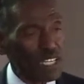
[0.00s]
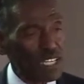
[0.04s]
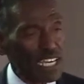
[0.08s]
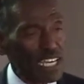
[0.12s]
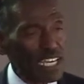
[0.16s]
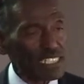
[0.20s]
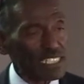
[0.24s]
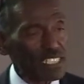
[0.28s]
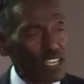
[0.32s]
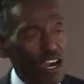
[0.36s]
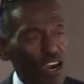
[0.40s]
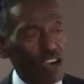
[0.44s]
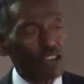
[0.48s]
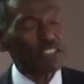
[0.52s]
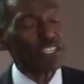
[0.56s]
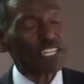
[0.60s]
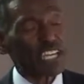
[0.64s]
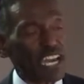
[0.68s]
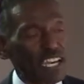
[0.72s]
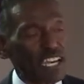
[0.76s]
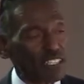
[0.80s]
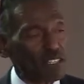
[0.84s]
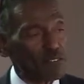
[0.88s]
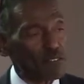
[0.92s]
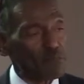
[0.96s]
and say, Oh, you got
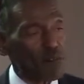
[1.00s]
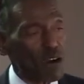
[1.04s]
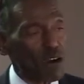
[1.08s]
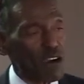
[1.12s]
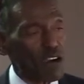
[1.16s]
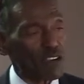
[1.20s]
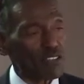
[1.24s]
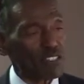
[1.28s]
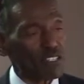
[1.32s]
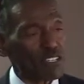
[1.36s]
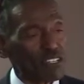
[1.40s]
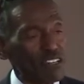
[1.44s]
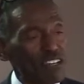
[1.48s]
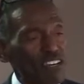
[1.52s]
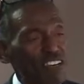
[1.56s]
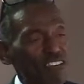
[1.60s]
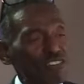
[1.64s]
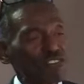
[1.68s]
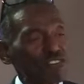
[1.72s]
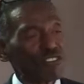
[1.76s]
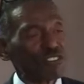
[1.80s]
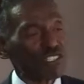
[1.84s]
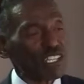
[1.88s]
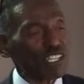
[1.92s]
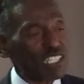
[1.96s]
pneumonia. So
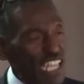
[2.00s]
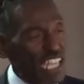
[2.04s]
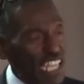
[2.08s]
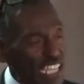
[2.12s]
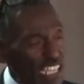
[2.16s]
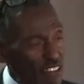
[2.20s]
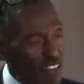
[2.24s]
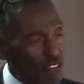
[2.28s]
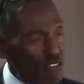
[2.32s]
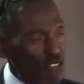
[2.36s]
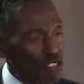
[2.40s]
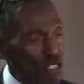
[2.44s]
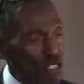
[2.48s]
then they give you some